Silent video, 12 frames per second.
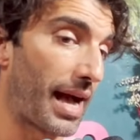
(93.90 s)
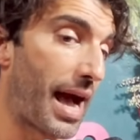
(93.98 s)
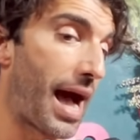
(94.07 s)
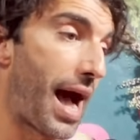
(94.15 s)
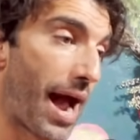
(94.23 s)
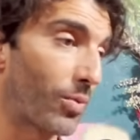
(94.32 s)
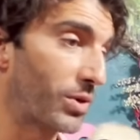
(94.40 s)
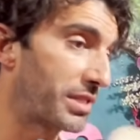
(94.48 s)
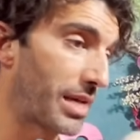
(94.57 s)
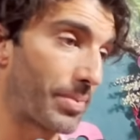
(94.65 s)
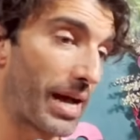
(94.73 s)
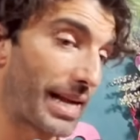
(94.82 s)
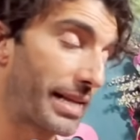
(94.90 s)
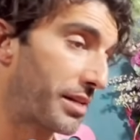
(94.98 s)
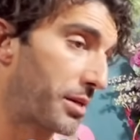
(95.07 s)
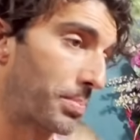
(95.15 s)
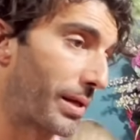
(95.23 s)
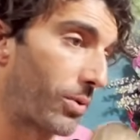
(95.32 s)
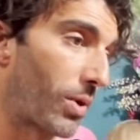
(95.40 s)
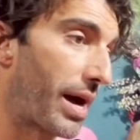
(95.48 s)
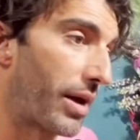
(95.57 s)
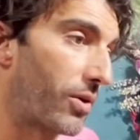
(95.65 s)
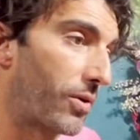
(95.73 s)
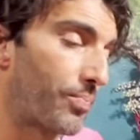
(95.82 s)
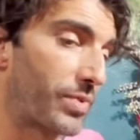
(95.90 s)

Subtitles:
I needed to play Ryle.